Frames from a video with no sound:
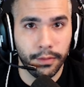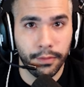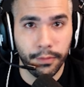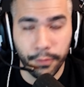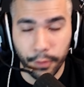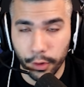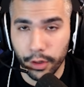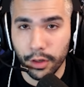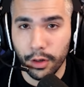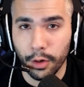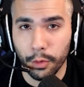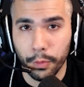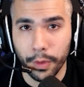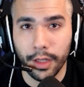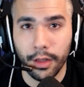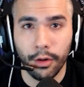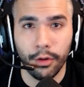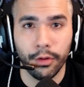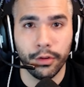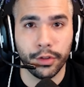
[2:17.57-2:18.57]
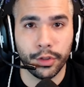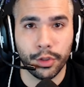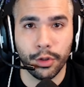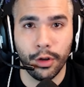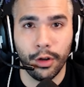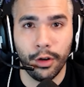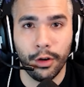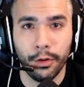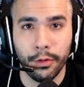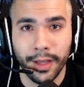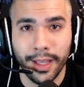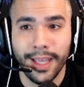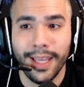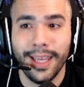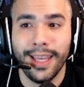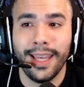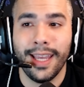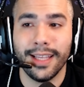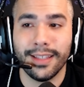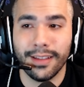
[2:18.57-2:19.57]
Vertical recoil control
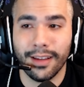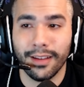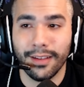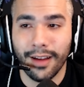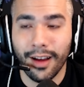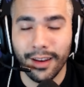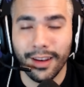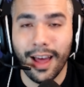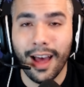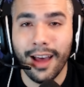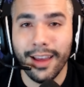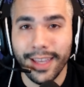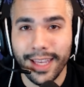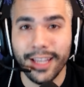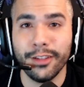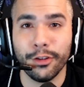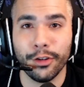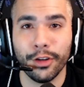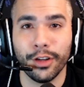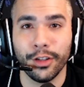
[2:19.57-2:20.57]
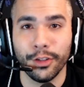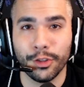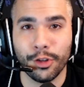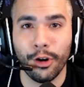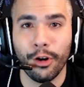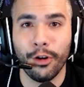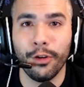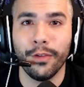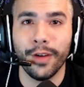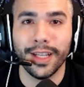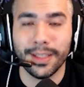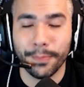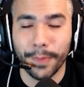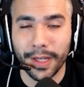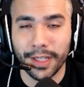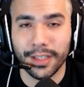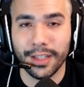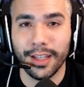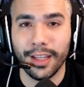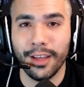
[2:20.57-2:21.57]
is a, a lot easier to control,
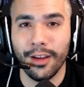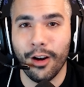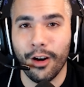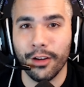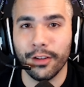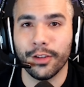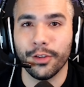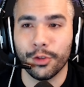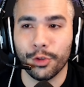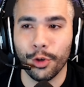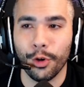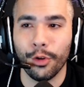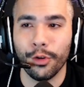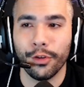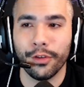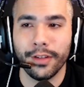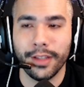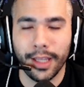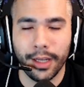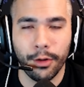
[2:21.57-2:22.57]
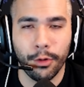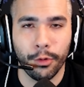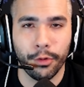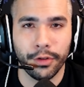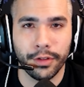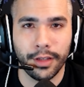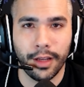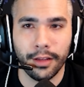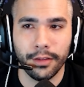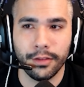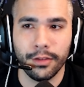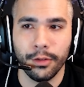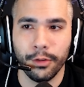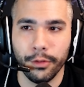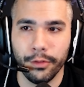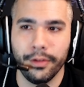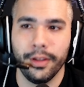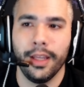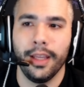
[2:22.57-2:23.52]
especially on controller than horizontal.